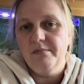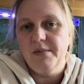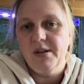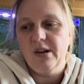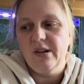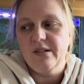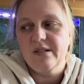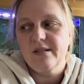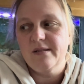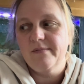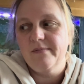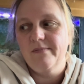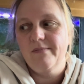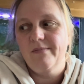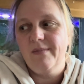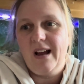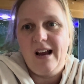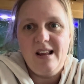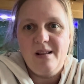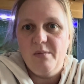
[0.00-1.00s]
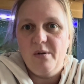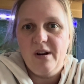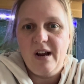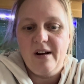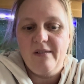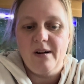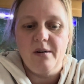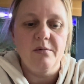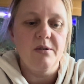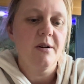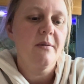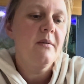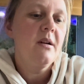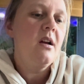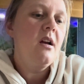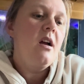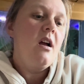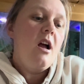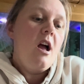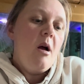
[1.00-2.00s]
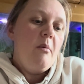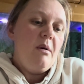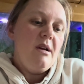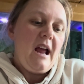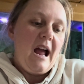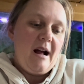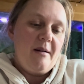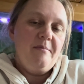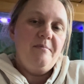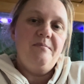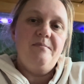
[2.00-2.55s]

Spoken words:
because I eat them all year round. But yeah,